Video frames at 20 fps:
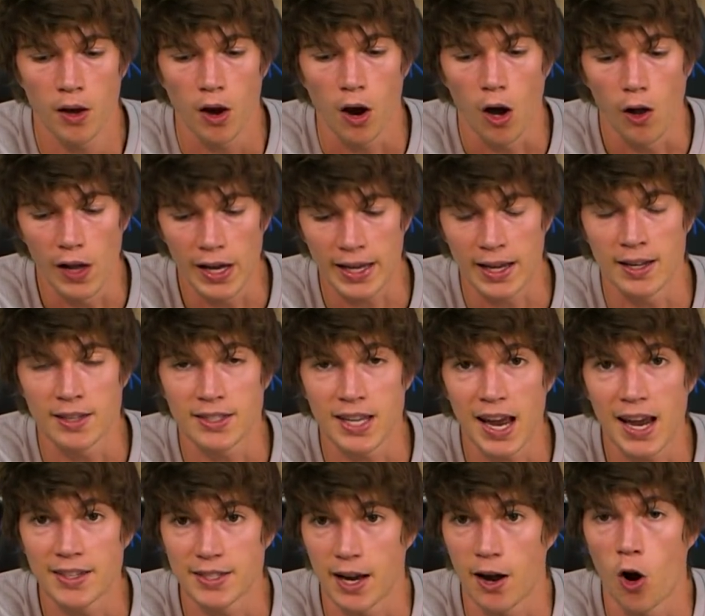All I can
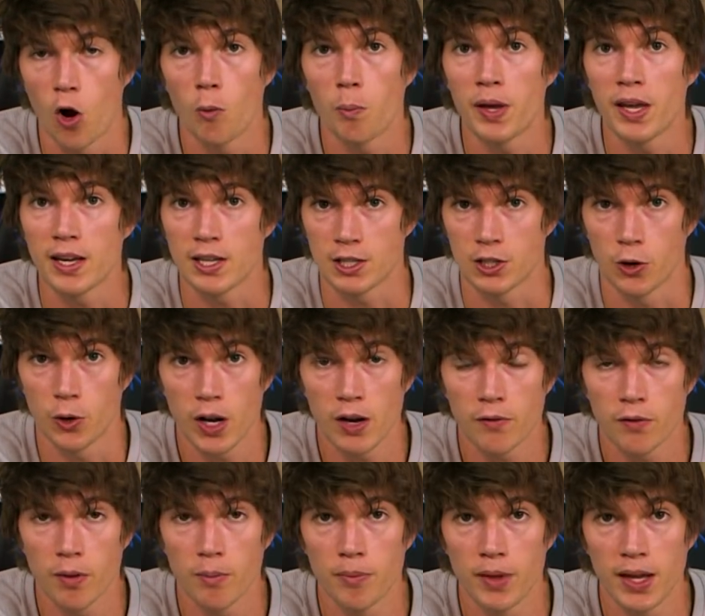say is I hope he is learning
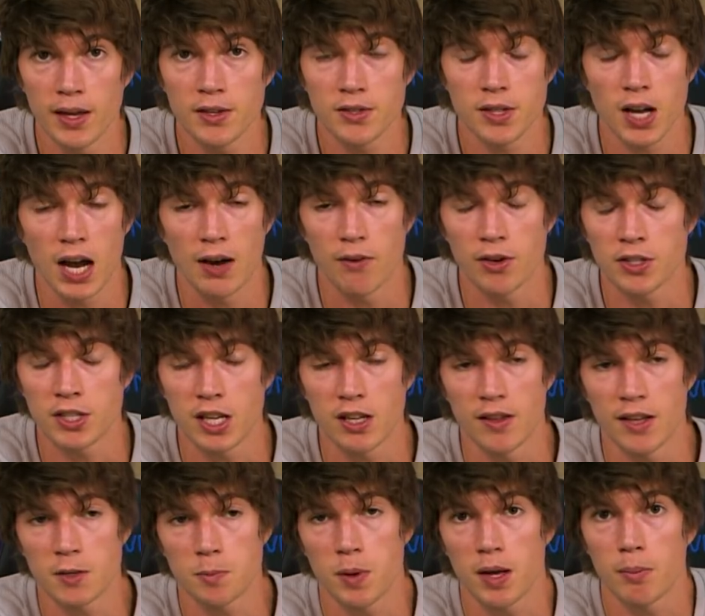from this. Obviously,
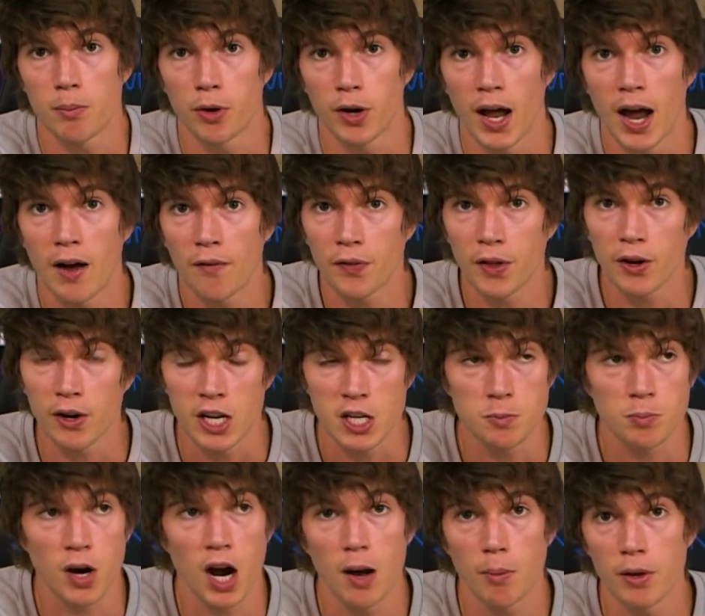this being put out there, he's
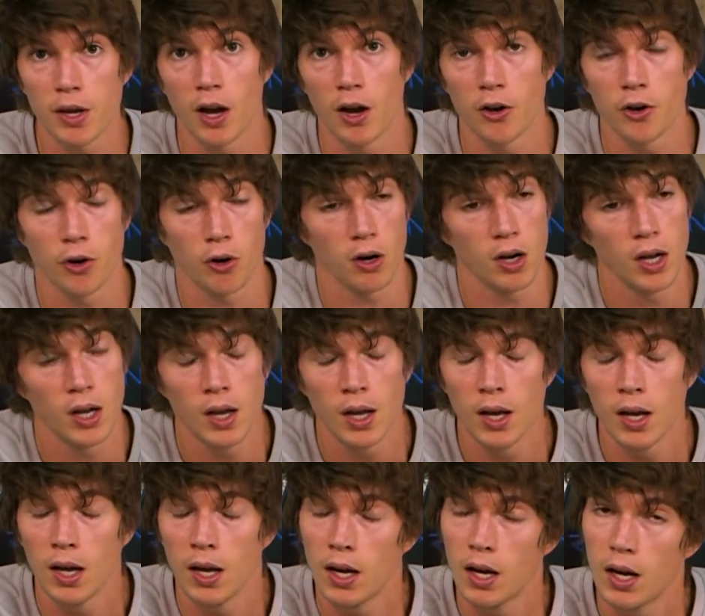probably under
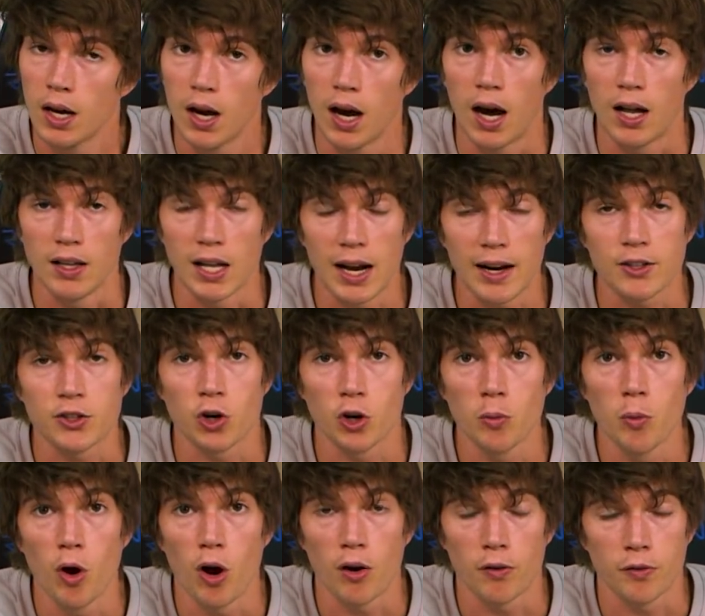a lot of
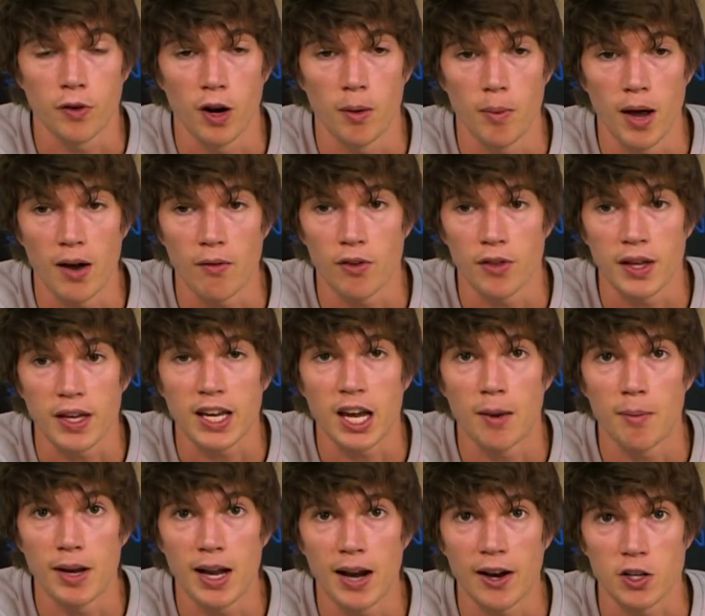turmoil from everything
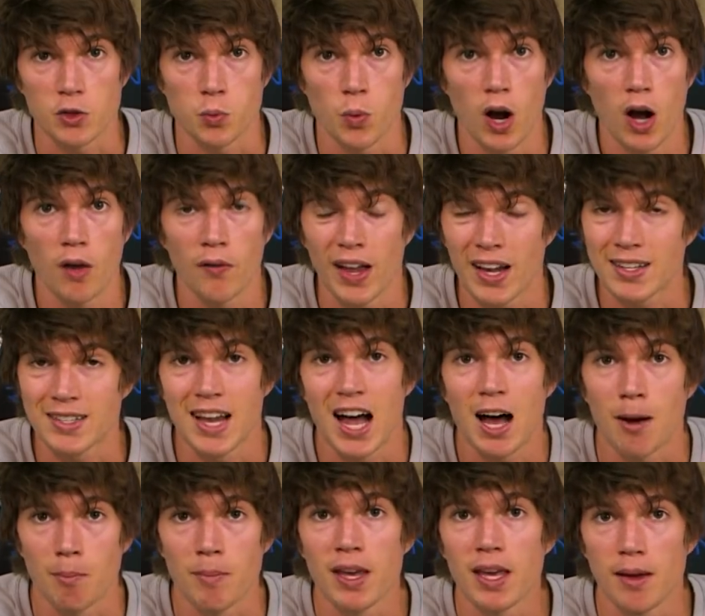coming out as well. That's
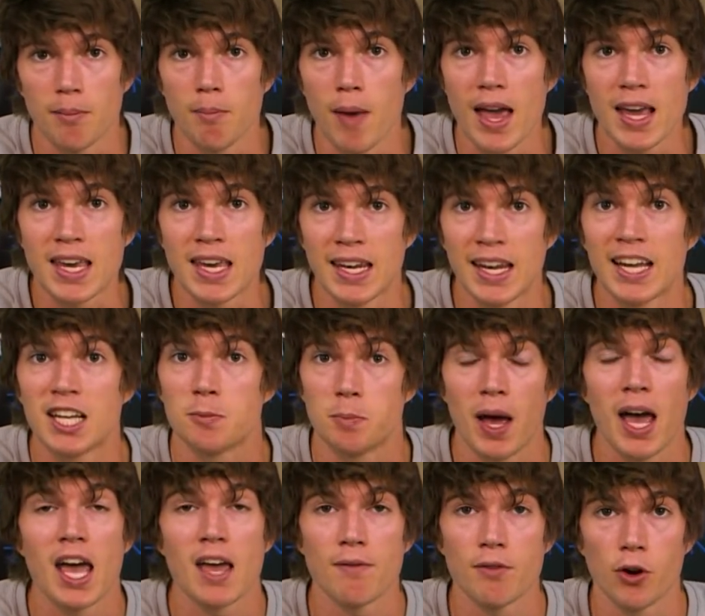not me making his
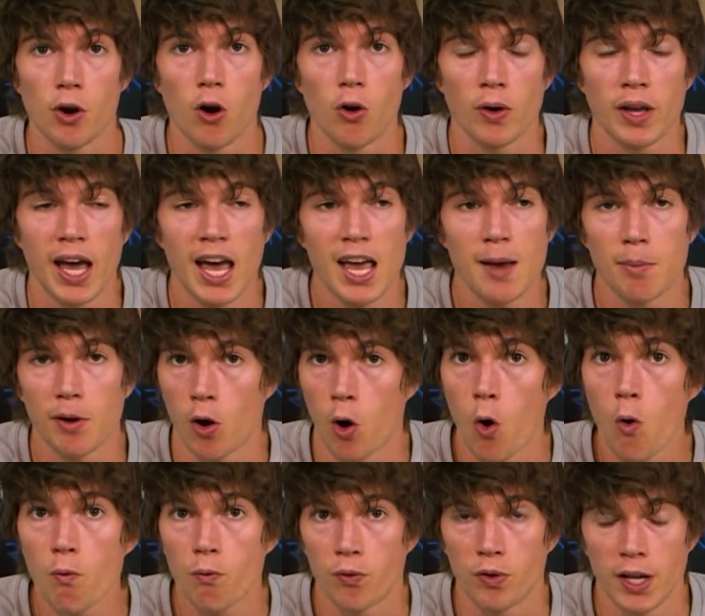behavior okay, but
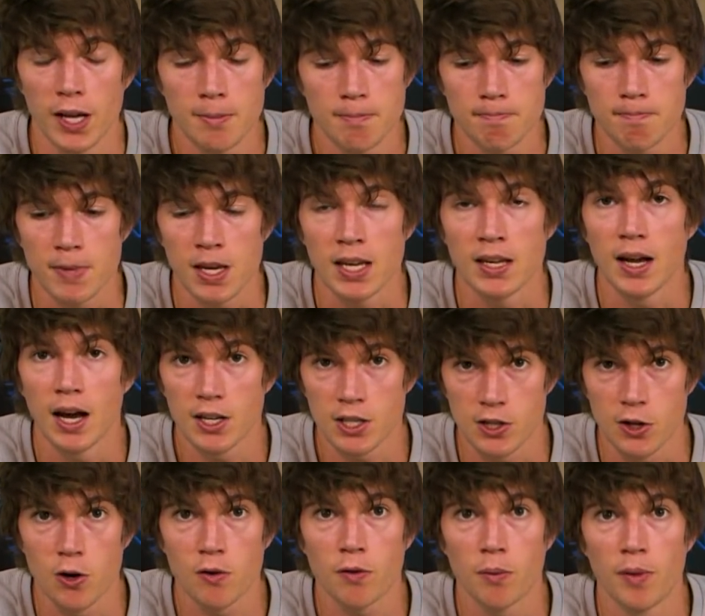hopefully he does
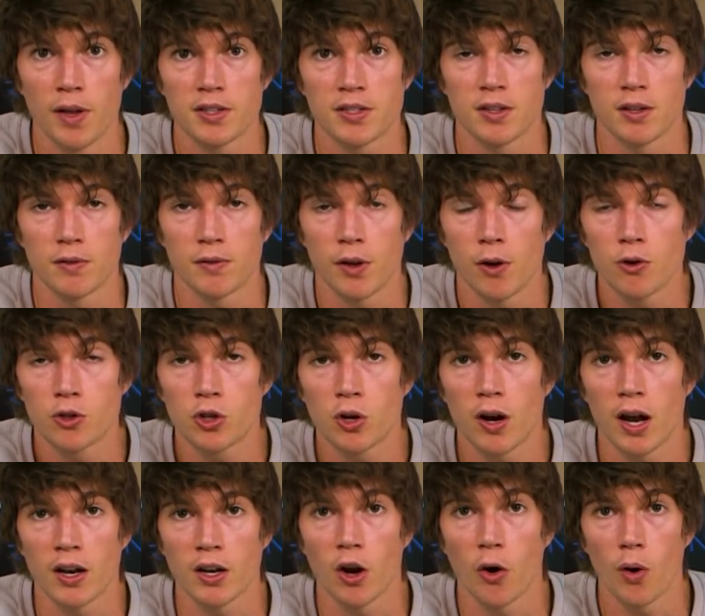learn from this in the future
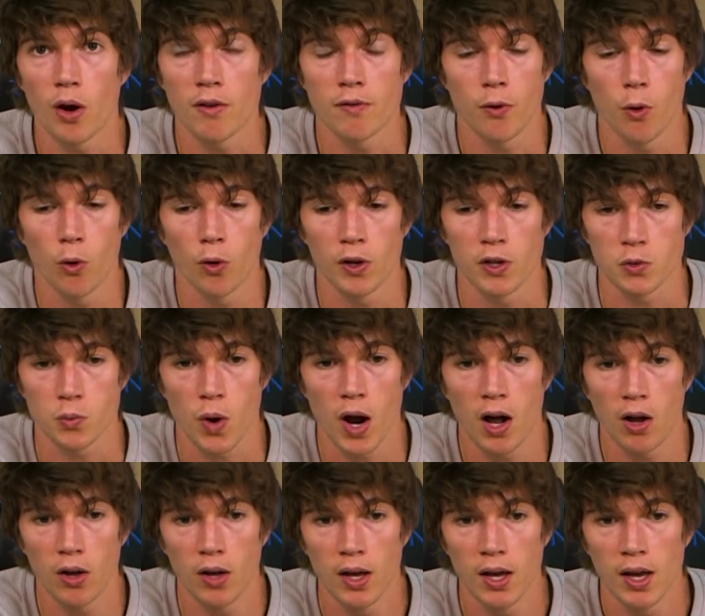and going forward as
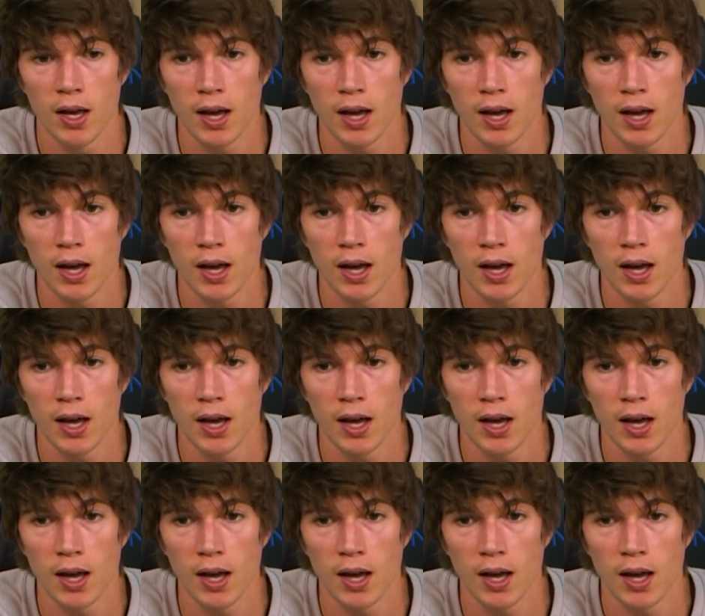well.